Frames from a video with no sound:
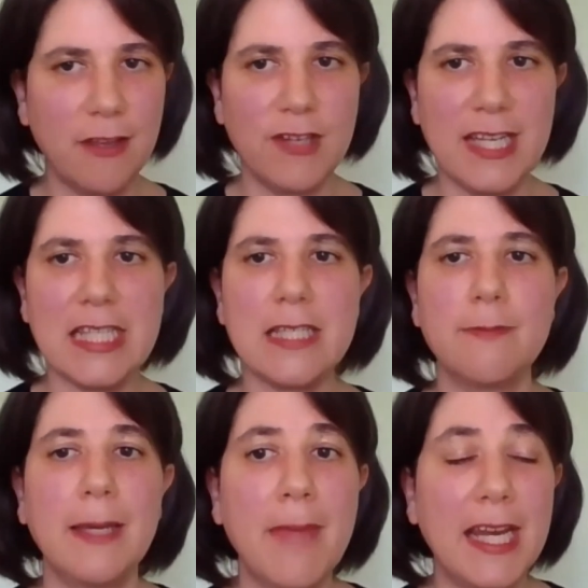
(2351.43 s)
there needs to
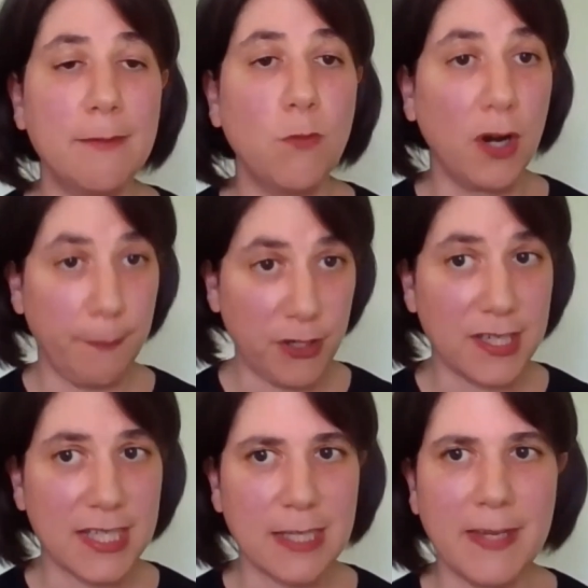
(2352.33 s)
be many more
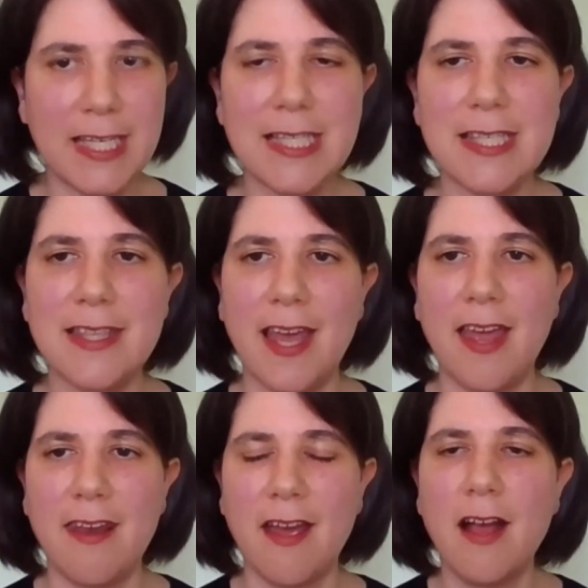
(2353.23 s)
participants
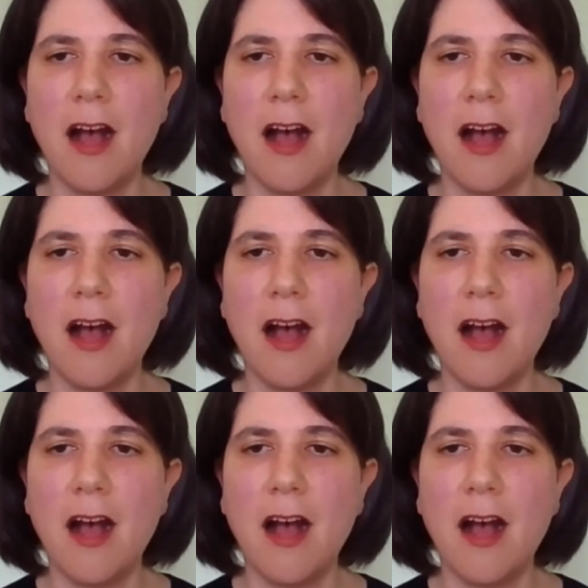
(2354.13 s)
than